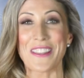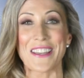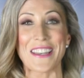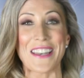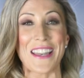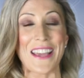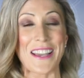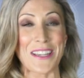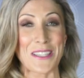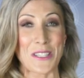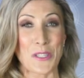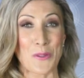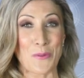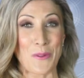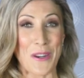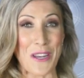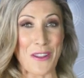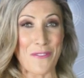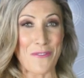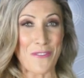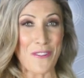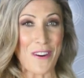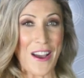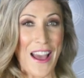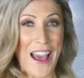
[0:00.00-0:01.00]
the next
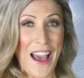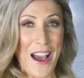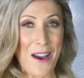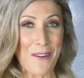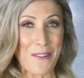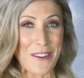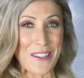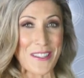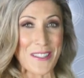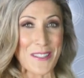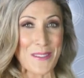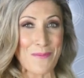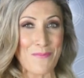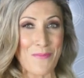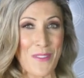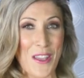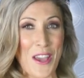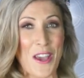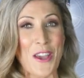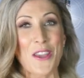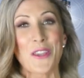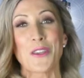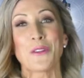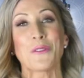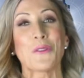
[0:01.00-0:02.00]
24 hours,
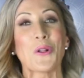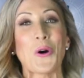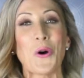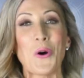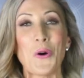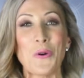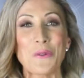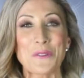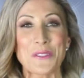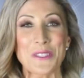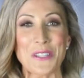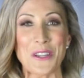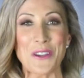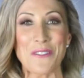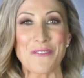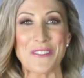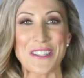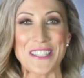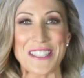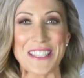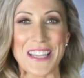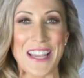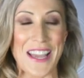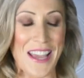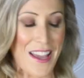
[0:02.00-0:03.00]
you'll also
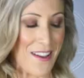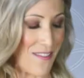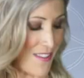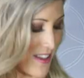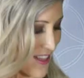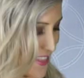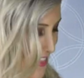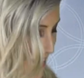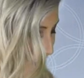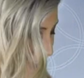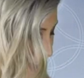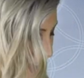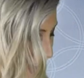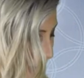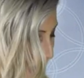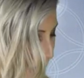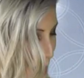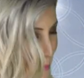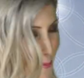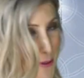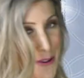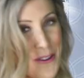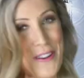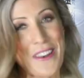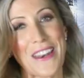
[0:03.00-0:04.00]
receive their
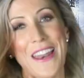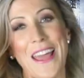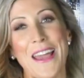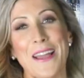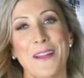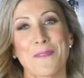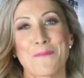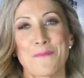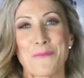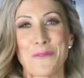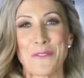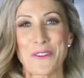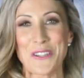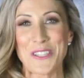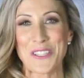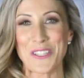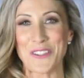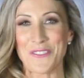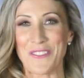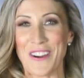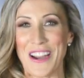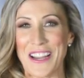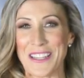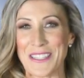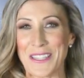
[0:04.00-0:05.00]
Arbonne Neck
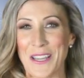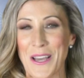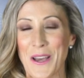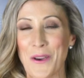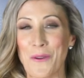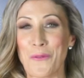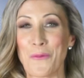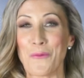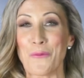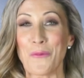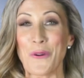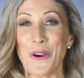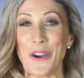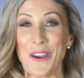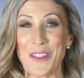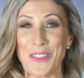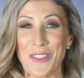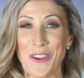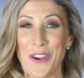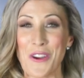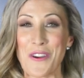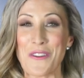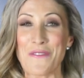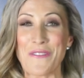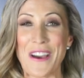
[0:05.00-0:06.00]
Moisturiser worth
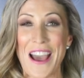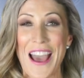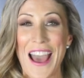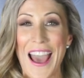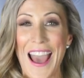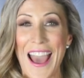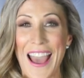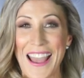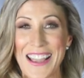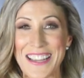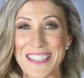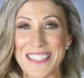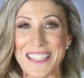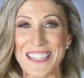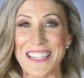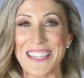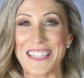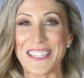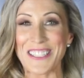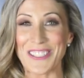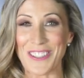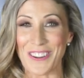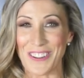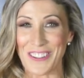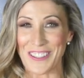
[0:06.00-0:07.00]
over
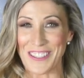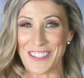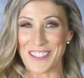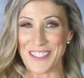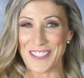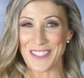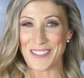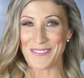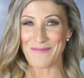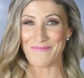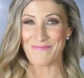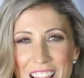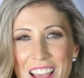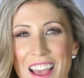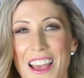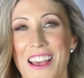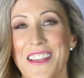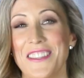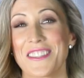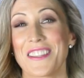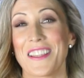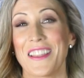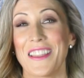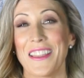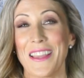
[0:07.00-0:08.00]
$80.
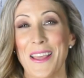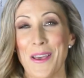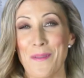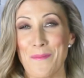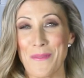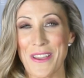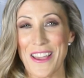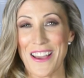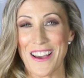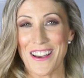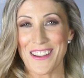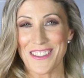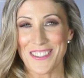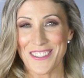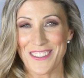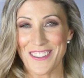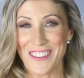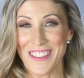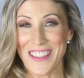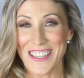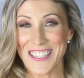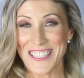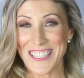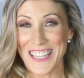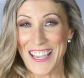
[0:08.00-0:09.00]
So let me ask
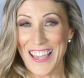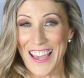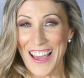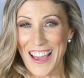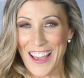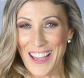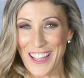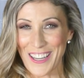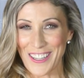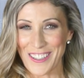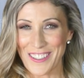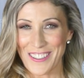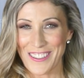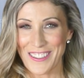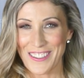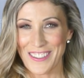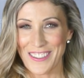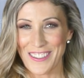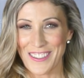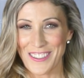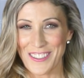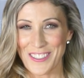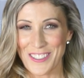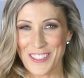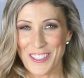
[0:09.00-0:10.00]
you this again.
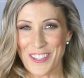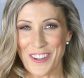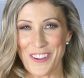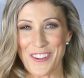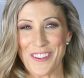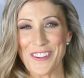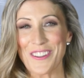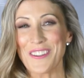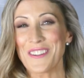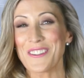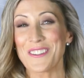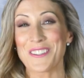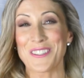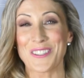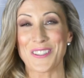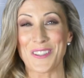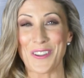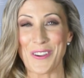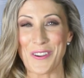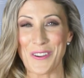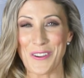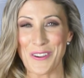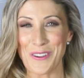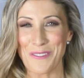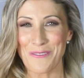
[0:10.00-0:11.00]
Don't you
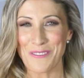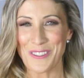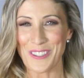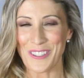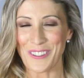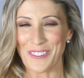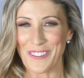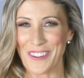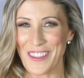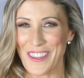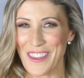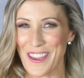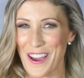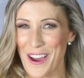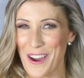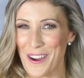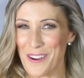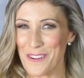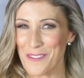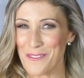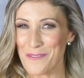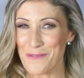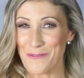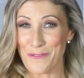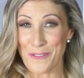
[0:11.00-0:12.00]
deserve to look
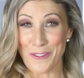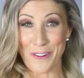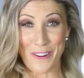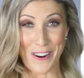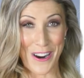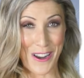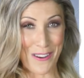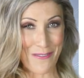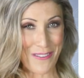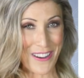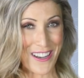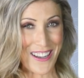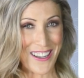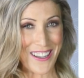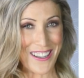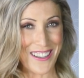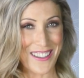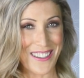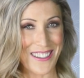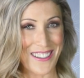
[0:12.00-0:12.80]
young forever?